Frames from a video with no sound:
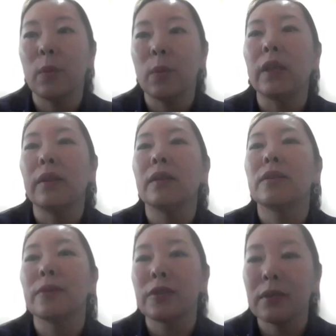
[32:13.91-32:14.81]
we
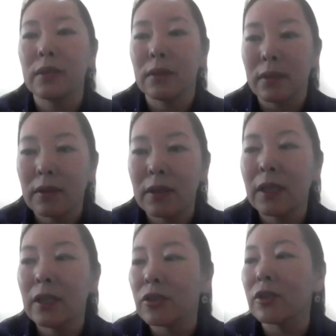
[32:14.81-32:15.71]
need to
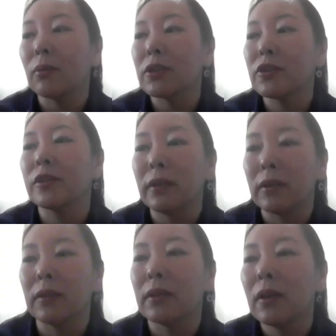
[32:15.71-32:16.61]
teach our
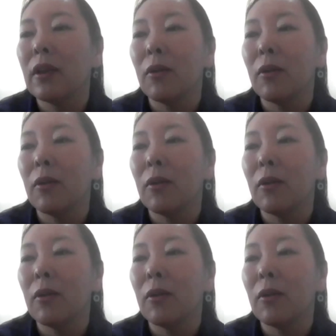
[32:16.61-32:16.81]
children